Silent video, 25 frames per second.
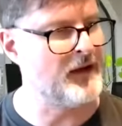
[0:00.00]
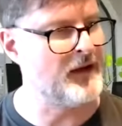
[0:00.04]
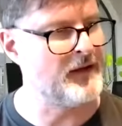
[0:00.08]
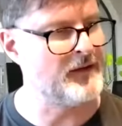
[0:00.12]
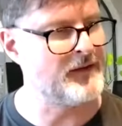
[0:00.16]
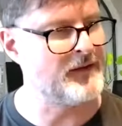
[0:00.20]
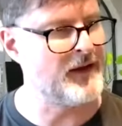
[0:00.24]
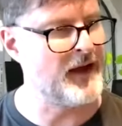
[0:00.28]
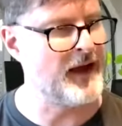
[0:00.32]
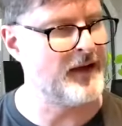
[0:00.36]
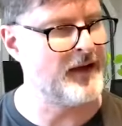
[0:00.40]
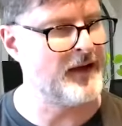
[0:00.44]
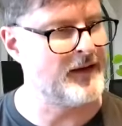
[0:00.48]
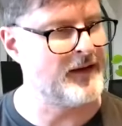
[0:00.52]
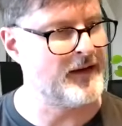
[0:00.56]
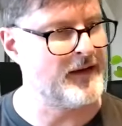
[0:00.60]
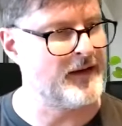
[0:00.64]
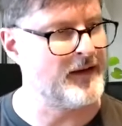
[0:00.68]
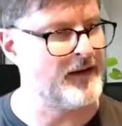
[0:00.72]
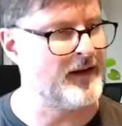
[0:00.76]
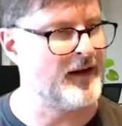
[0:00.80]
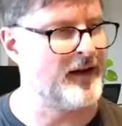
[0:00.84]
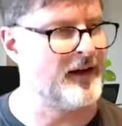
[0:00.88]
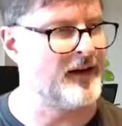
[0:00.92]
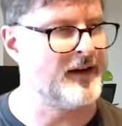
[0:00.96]
is
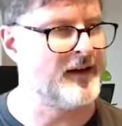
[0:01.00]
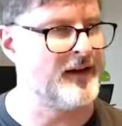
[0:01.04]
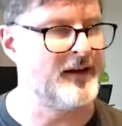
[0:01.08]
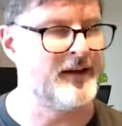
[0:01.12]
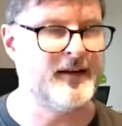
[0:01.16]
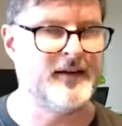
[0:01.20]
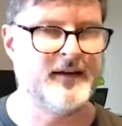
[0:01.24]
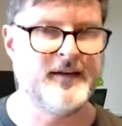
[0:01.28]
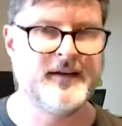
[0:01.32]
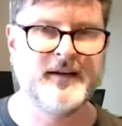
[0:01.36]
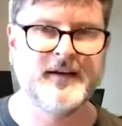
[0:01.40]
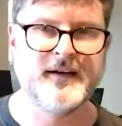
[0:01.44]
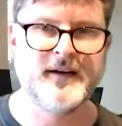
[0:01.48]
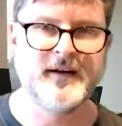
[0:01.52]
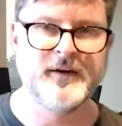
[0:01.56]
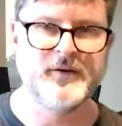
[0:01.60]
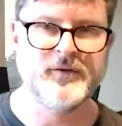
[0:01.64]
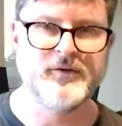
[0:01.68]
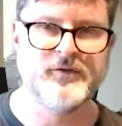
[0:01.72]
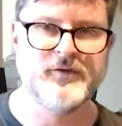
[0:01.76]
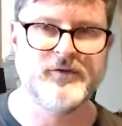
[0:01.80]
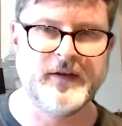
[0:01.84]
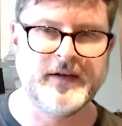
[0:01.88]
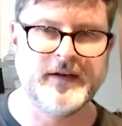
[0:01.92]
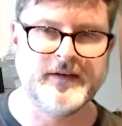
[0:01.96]
adding a kind
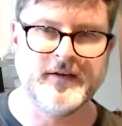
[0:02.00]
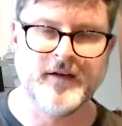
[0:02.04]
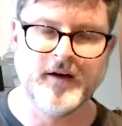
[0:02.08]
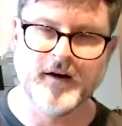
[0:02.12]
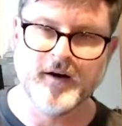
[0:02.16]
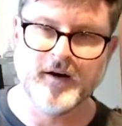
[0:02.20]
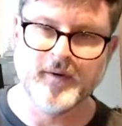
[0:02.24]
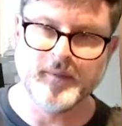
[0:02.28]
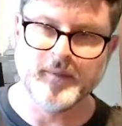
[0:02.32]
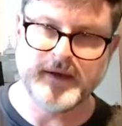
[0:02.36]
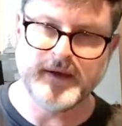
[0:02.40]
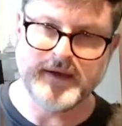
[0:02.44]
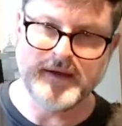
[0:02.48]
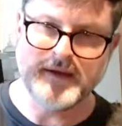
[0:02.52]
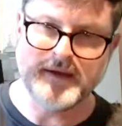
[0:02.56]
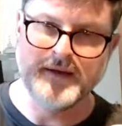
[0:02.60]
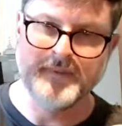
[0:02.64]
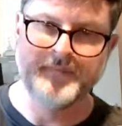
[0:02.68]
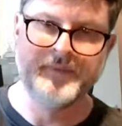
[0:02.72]
of VidNami